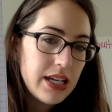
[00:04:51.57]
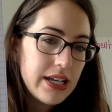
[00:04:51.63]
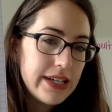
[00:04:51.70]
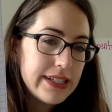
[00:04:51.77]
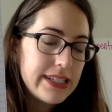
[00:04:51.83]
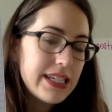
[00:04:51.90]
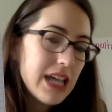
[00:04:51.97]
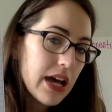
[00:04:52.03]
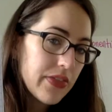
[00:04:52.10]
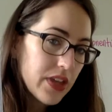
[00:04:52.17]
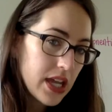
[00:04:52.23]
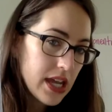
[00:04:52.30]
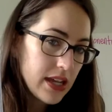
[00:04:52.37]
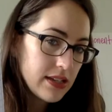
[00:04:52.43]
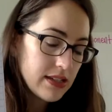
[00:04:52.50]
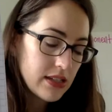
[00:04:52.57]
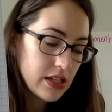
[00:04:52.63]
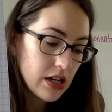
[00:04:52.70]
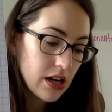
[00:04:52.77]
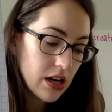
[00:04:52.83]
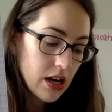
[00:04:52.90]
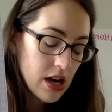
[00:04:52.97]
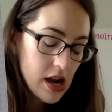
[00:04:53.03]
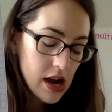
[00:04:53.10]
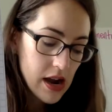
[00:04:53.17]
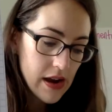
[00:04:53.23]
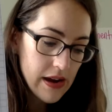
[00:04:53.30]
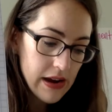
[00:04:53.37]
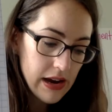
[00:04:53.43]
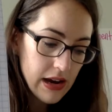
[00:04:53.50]
That's not the case here.
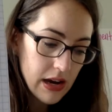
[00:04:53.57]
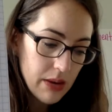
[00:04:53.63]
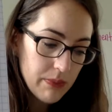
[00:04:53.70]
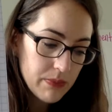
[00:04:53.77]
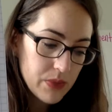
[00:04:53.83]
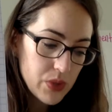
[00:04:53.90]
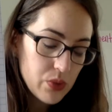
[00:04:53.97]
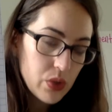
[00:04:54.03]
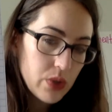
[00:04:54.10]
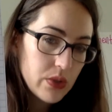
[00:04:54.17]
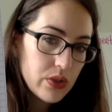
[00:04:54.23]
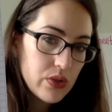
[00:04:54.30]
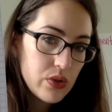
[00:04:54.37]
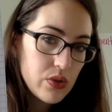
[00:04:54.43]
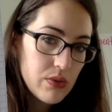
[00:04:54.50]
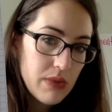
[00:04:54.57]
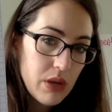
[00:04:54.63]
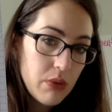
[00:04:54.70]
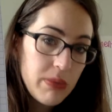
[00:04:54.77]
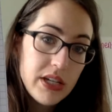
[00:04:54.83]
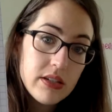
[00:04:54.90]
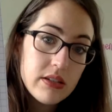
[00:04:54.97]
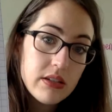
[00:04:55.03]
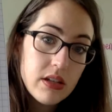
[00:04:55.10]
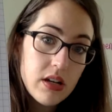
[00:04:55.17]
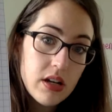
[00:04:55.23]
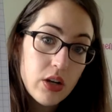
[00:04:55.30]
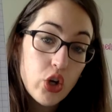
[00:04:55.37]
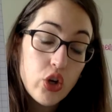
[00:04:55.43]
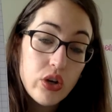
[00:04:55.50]
So don't assume. That would be
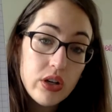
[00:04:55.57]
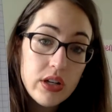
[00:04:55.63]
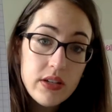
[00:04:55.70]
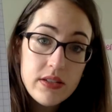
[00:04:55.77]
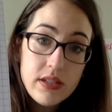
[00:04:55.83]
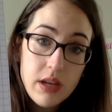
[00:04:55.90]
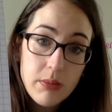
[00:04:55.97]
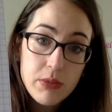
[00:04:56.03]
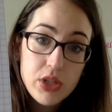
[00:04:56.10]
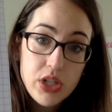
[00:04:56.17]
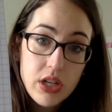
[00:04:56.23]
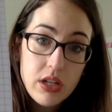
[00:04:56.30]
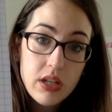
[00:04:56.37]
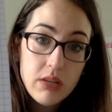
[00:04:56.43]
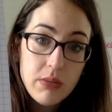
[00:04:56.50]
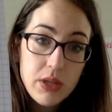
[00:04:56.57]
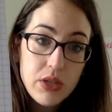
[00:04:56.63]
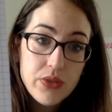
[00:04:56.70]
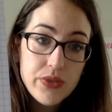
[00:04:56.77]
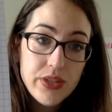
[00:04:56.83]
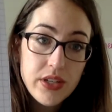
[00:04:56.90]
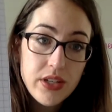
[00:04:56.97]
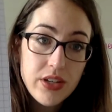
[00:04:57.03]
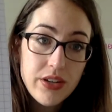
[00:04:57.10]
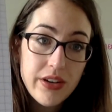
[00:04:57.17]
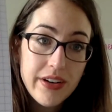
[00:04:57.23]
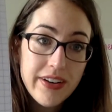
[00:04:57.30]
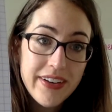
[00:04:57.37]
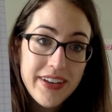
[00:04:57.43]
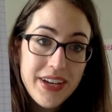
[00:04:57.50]
a good assumption. That'd be using
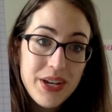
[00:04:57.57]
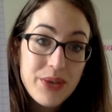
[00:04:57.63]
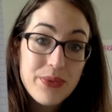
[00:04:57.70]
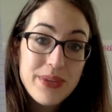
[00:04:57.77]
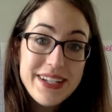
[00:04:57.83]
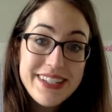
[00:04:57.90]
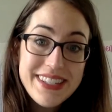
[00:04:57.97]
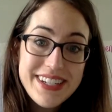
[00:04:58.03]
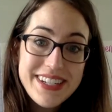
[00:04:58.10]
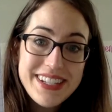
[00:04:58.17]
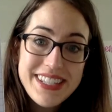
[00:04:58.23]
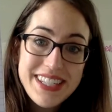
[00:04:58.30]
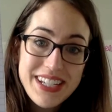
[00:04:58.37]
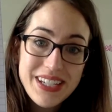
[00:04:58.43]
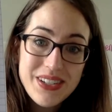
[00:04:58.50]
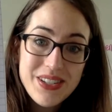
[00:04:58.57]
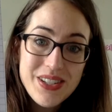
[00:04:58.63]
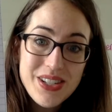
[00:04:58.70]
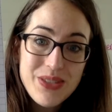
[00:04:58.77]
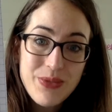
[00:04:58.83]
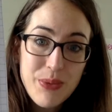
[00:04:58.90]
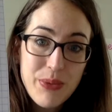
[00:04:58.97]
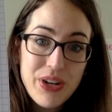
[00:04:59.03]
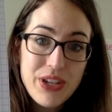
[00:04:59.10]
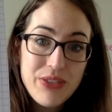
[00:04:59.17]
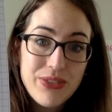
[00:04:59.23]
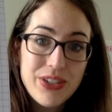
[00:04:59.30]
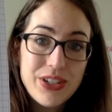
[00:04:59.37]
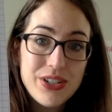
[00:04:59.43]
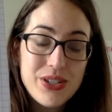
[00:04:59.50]
your reasoning skills from what
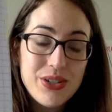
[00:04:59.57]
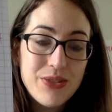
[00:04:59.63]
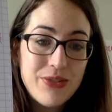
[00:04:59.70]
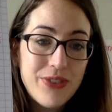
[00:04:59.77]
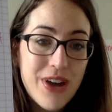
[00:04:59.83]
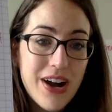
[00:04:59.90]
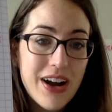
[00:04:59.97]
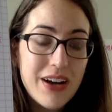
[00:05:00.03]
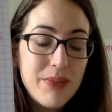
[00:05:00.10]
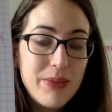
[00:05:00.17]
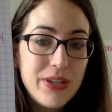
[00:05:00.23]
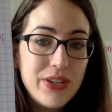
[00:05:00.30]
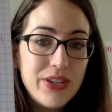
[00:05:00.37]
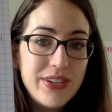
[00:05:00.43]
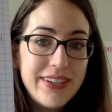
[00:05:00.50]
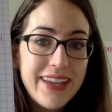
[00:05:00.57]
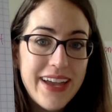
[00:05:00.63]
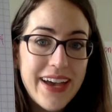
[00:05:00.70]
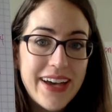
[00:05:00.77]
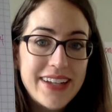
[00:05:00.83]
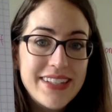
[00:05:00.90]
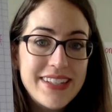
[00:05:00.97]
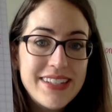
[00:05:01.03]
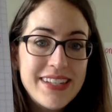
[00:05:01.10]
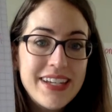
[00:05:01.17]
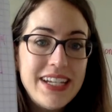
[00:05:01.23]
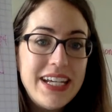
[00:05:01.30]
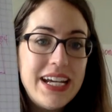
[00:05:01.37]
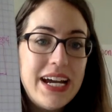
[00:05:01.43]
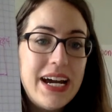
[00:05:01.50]
you've learned so far, be a good guess.
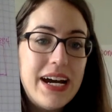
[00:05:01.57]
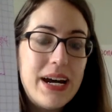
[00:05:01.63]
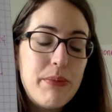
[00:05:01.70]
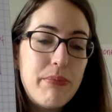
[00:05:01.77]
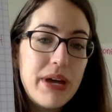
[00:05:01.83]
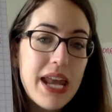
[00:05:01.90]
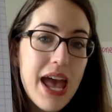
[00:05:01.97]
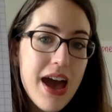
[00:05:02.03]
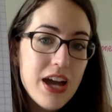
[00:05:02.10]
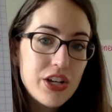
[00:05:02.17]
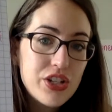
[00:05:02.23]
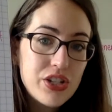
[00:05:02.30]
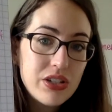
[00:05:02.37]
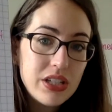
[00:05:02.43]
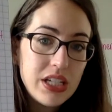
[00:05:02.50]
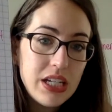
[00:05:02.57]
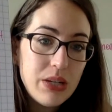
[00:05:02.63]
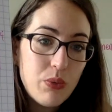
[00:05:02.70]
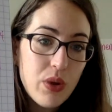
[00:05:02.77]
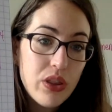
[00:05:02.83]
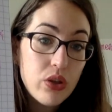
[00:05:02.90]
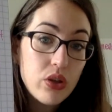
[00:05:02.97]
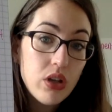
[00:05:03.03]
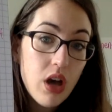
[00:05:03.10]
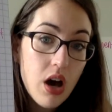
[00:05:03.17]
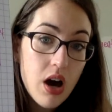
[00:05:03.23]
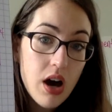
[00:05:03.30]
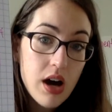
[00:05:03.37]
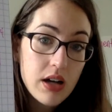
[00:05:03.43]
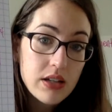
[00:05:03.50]
But actually with
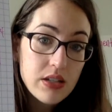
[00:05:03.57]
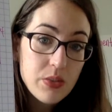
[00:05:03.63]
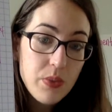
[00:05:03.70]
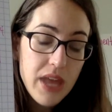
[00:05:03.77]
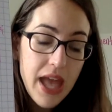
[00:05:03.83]
logs, we